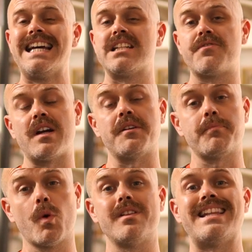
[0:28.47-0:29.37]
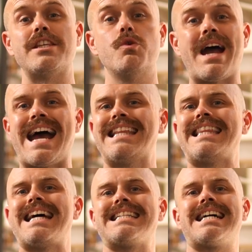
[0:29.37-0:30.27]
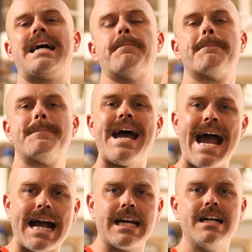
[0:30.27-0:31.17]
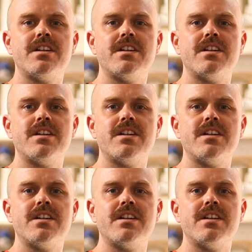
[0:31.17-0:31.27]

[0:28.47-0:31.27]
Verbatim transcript: it's very important that you add that time back